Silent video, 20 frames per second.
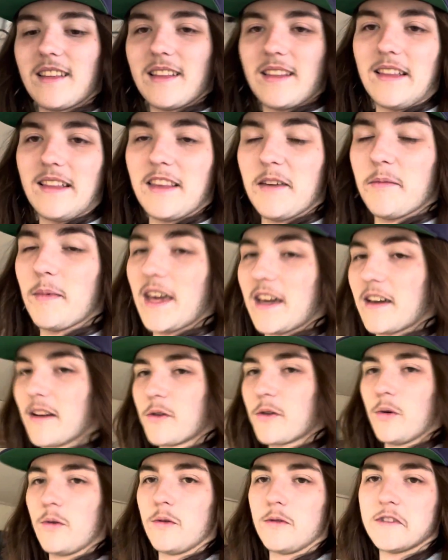They make a
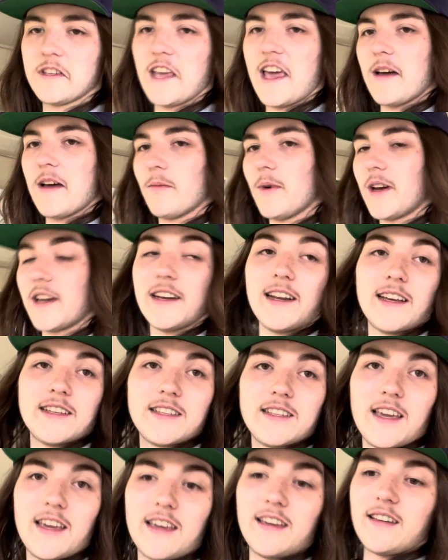cool sound, what can I
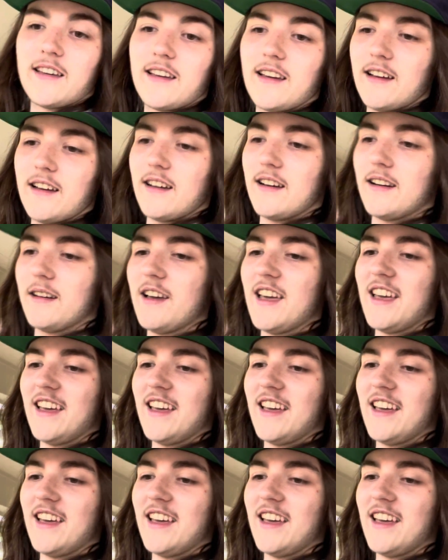say? Oh